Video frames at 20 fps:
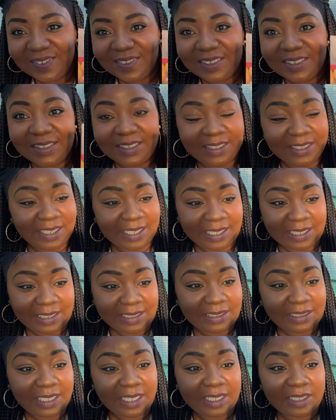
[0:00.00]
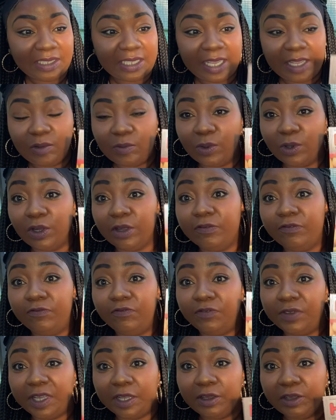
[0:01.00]
Yes, they were
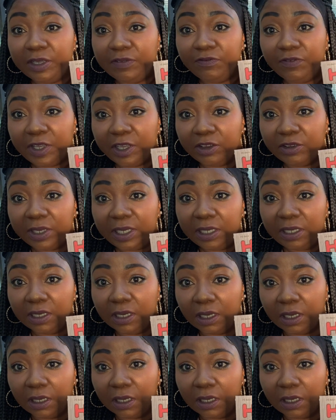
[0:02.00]
very, very,